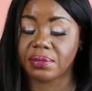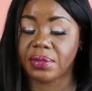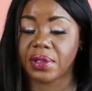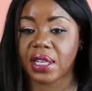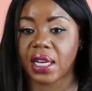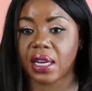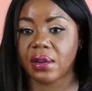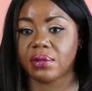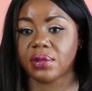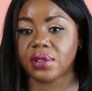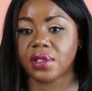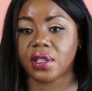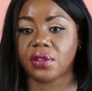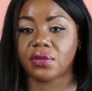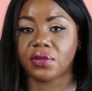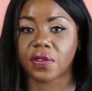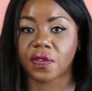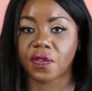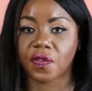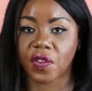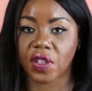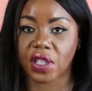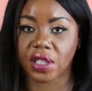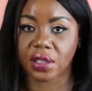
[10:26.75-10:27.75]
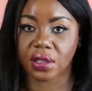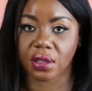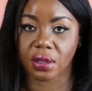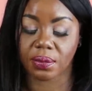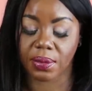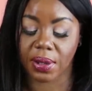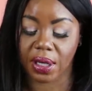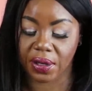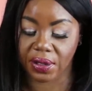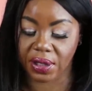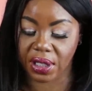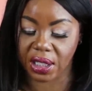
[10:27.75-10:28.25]
but I was on the fence
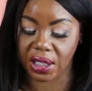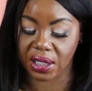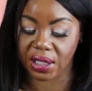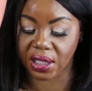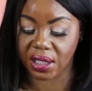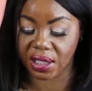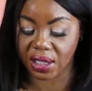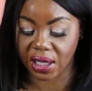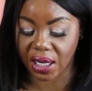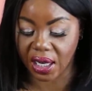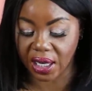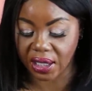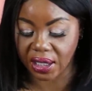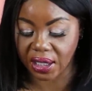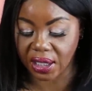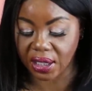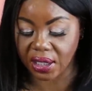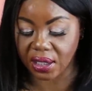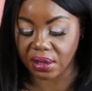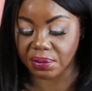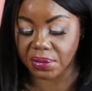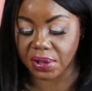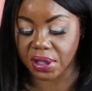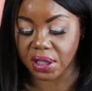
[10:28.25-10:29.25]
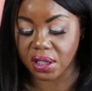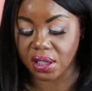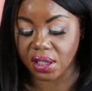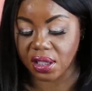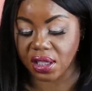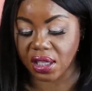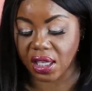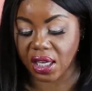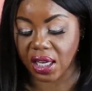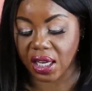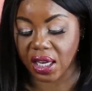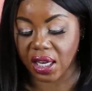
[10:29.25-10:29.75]
about getting it, not getting it,
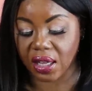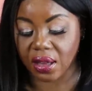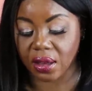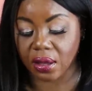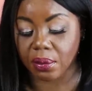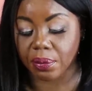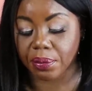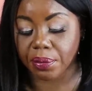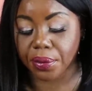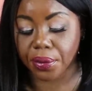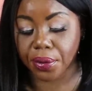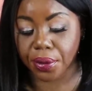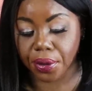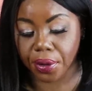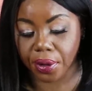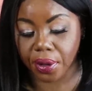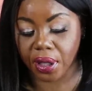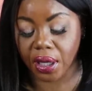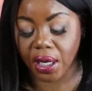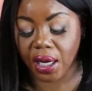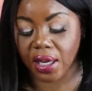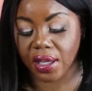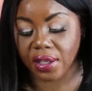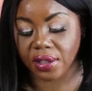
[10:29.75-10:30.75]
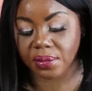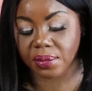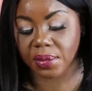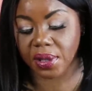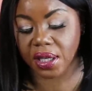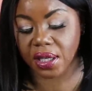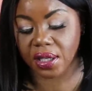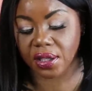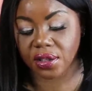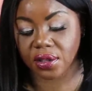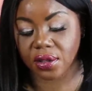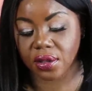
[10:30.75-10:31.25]
because I had the Pure
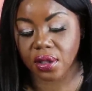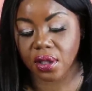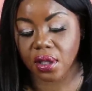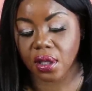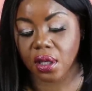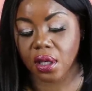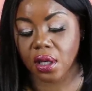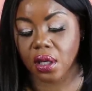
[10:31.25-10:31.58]
Cosmetics